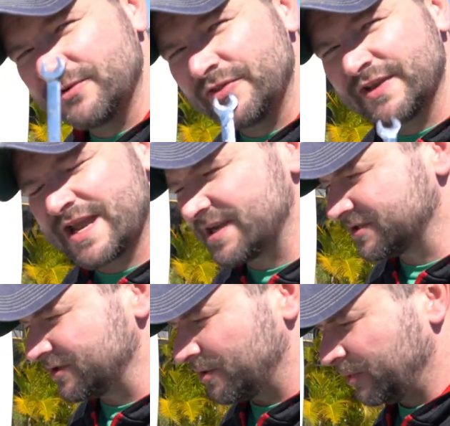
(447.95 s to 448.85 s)
on the
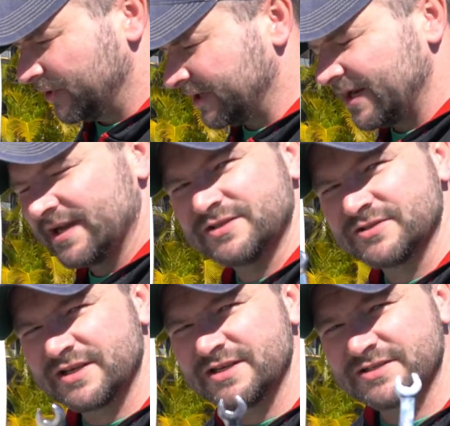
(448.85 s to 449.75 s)
GasStop
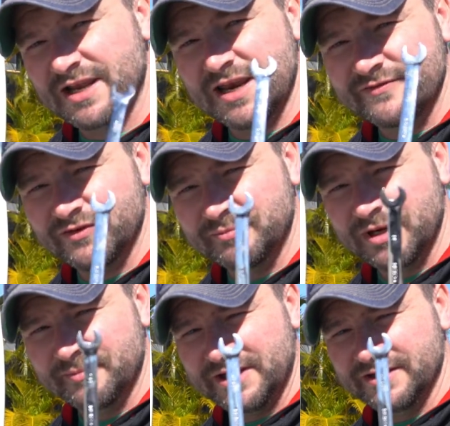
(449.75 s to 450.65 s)
connectors is
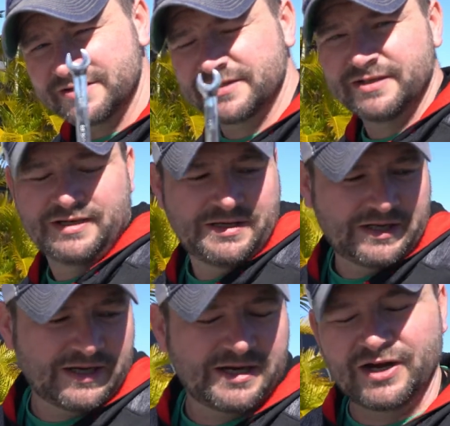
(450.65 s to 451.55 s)
11mm.
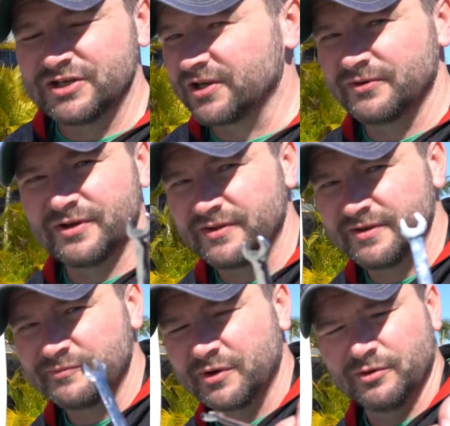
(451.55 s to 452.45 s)
I don't know the
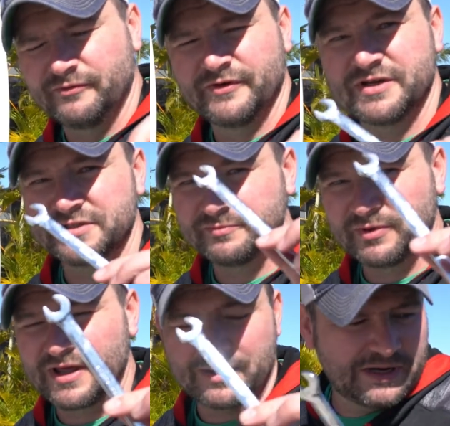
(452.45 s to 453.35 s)
Imperial version, but
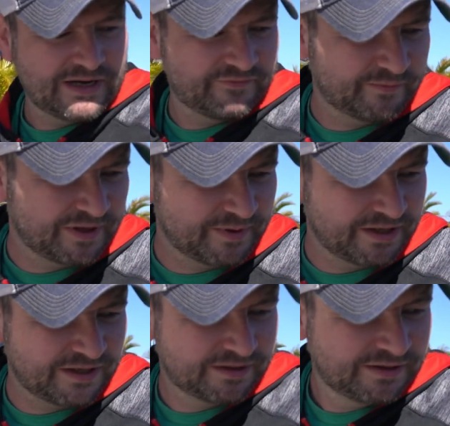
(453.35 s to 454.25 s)
that
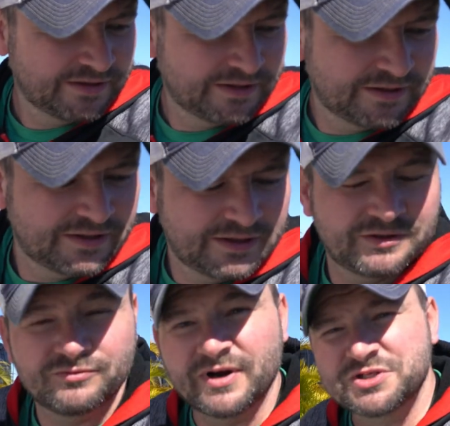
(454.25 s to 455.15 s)
11mm
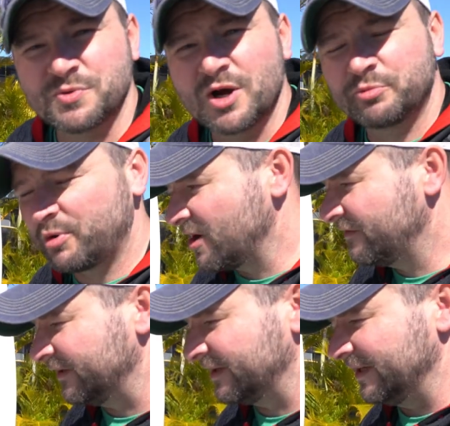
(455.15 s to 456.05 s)
wrench worked
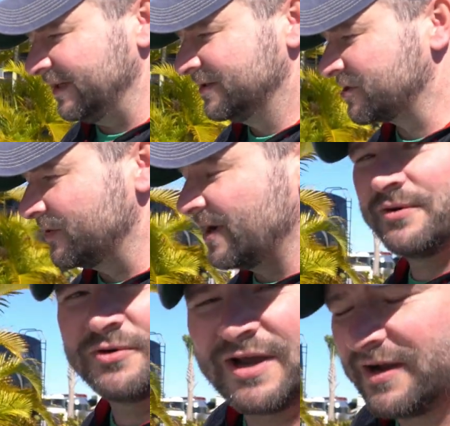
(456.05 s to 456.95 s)
perfectly. So now
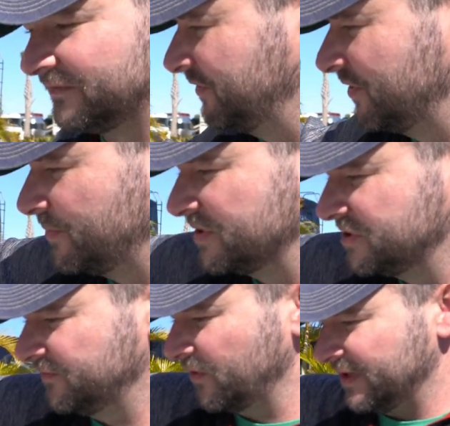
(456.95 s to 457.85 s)
all you have to do, once
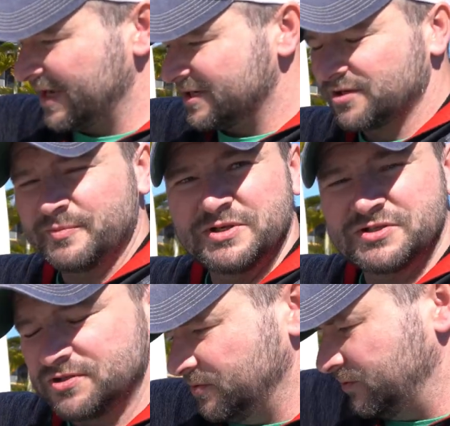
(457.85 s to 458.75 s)
you've got the GasStop
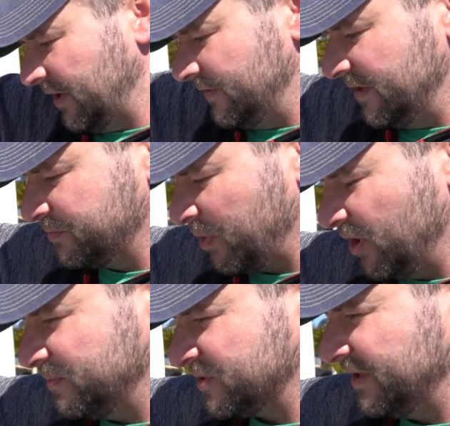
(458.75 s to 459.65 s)
installed and these
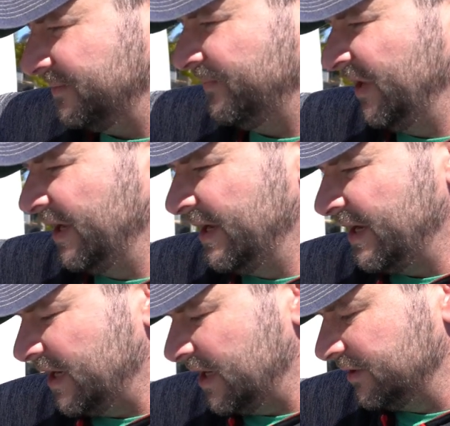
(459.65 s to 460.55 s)
pipes in,
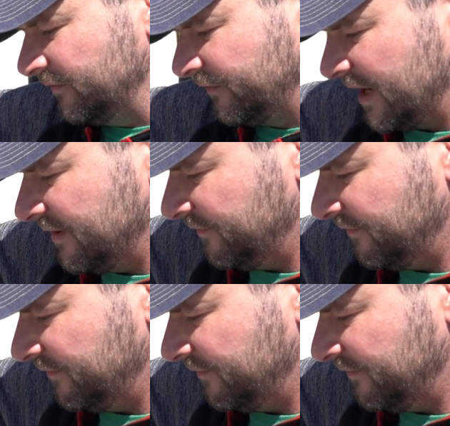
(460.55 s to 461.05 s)
and don't forget, if